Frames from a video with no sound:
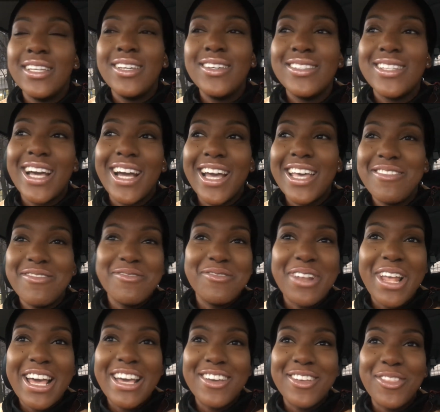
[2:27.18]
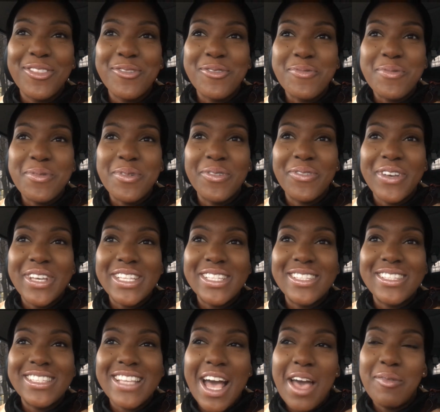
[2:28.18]
He was like, I even like thought we were
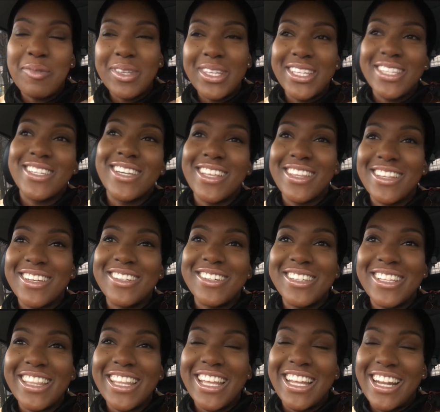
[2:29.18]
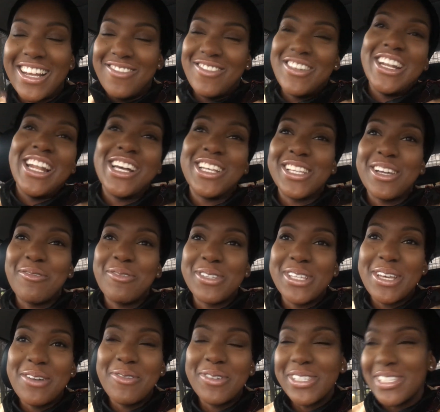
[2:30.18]
FaceTiming each other, and then I realized that
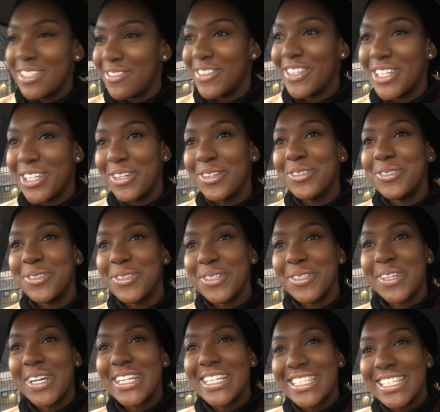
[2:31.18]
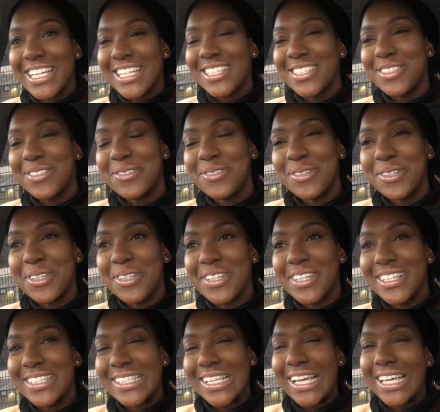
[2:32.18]
it wasn't a video call, so I decided to call you.
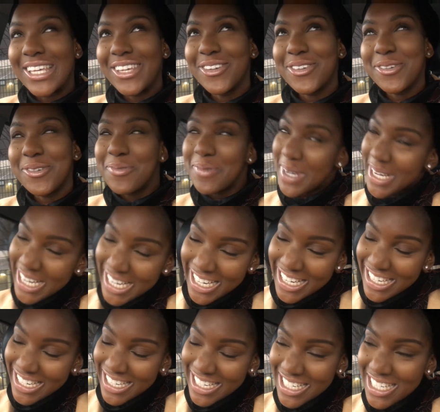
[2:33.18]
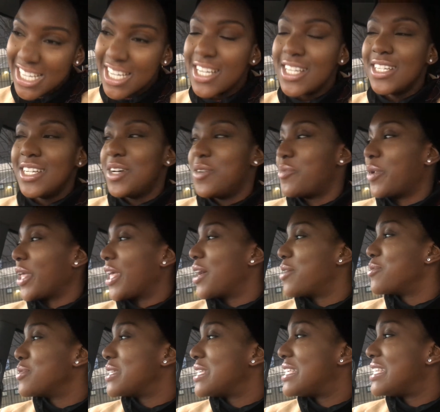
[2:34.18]
And I was like, you're weird. But
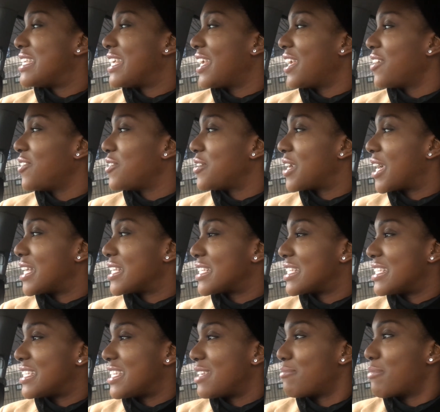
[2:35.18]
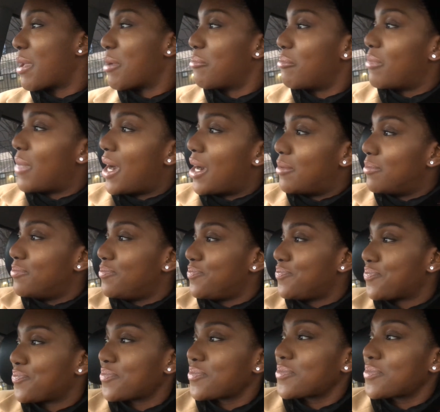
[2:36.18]
yeah, we'll see if you guys can see my mum.